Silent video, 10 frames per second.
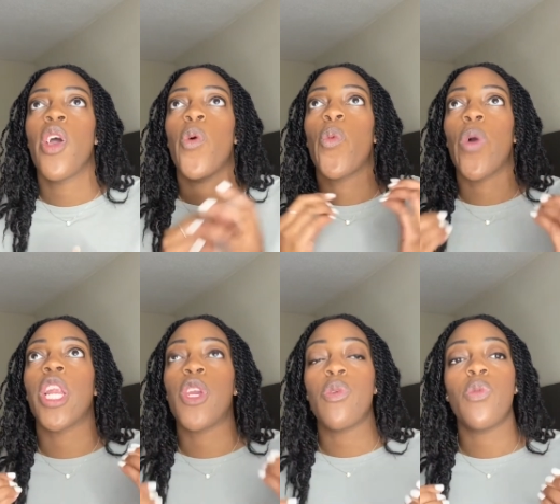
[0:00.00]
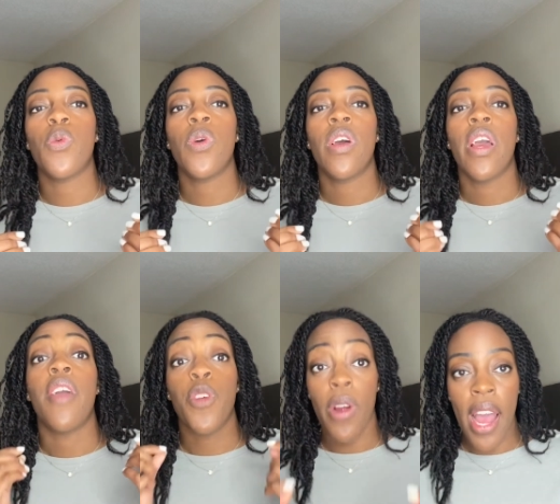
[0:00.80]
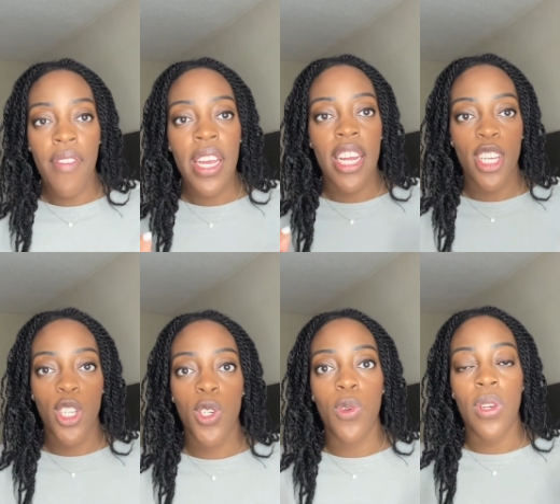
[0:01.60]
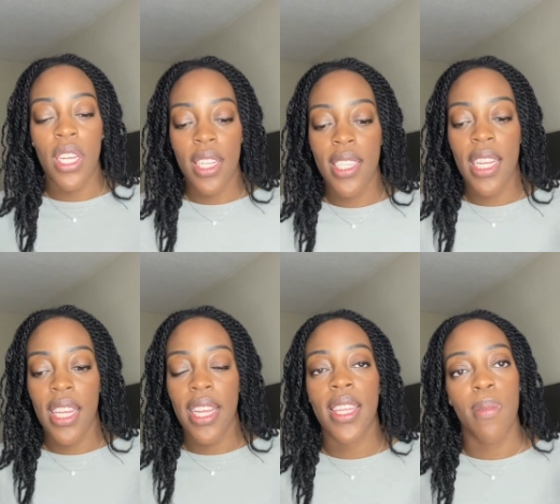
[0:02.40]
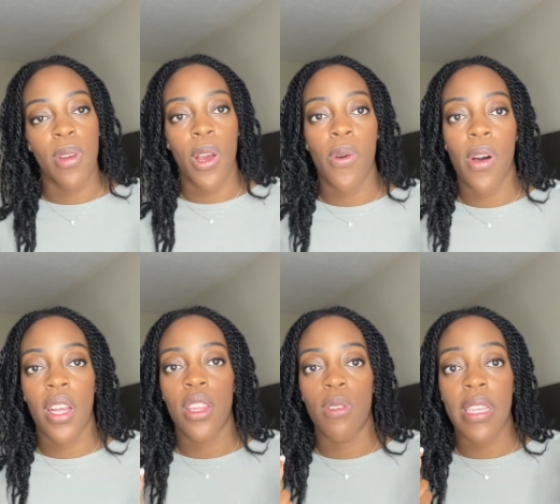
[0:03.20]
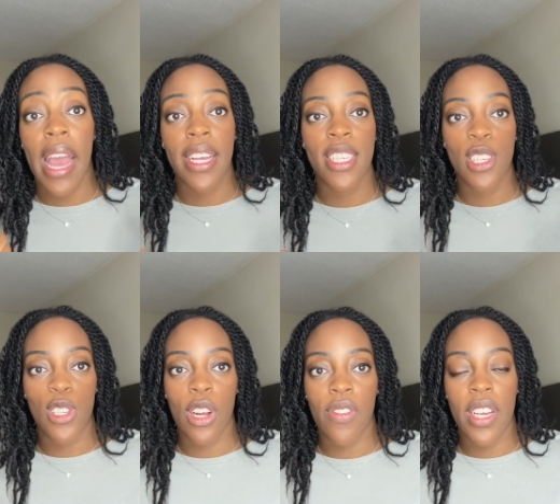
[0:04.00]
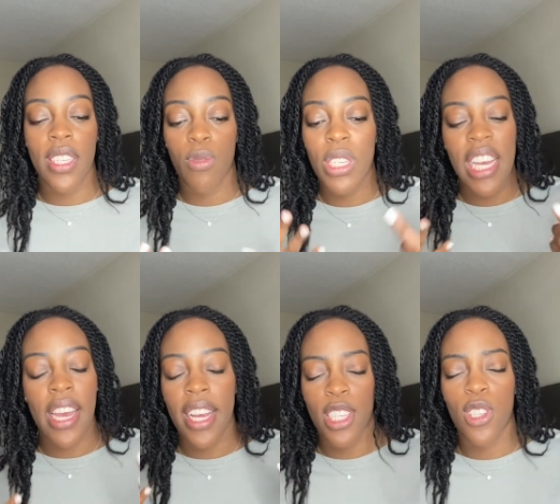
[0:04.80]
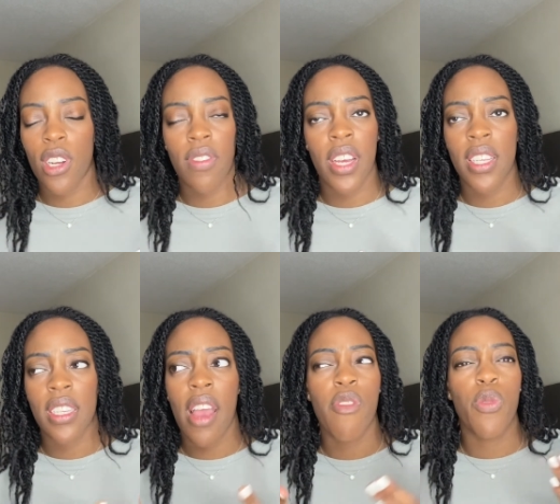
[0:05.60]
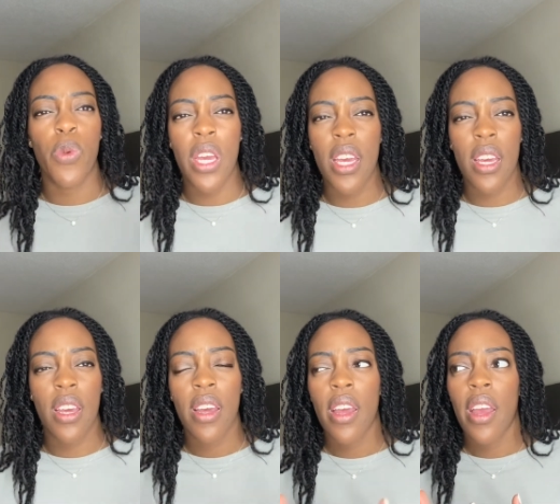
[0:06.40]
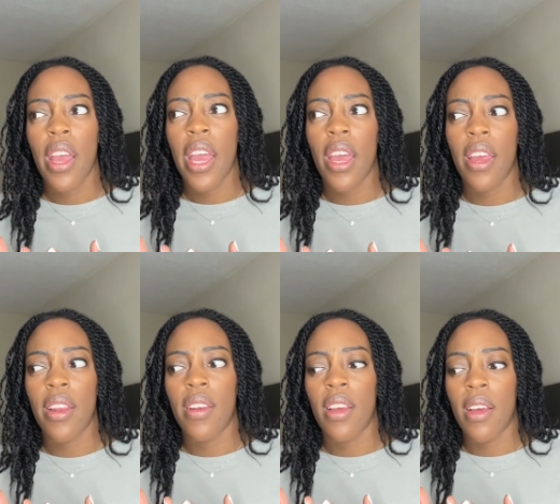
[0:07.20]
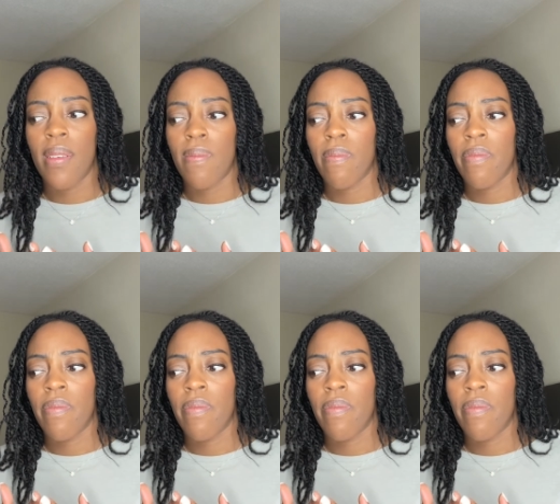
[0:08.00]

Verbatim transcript: when you if you're having an issue, you need to let them know on those exit surveys. We take exit surveys every week and um,